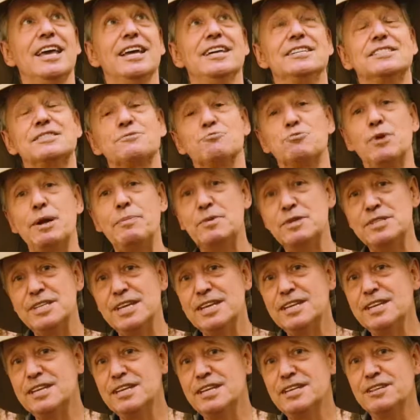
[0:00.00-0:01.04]
It's
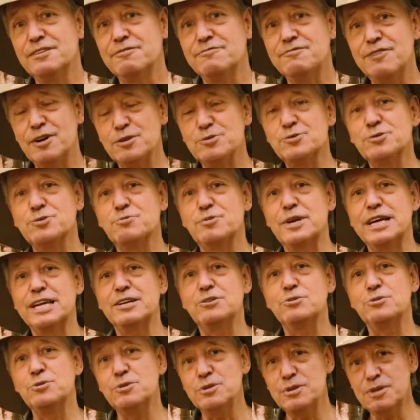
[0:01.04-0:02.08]
represented in the fossil
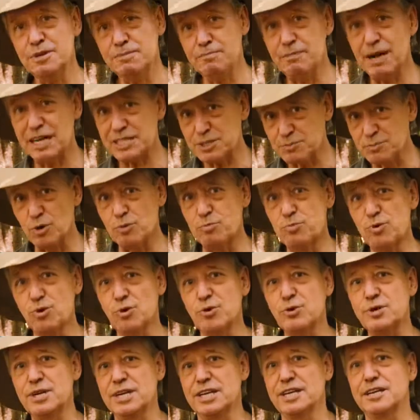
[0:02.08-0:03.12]
record much more
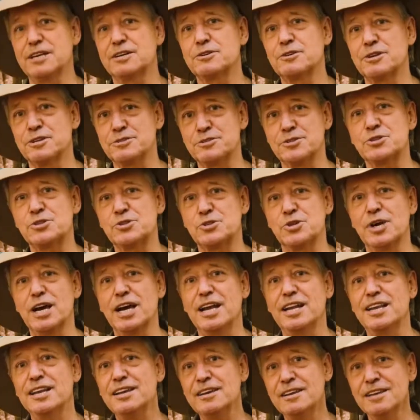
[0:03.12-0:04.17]
broadly across
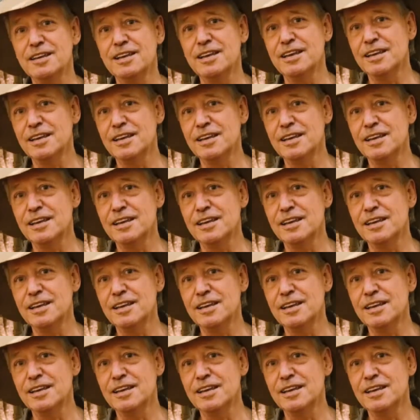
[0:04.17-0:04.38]
Australia,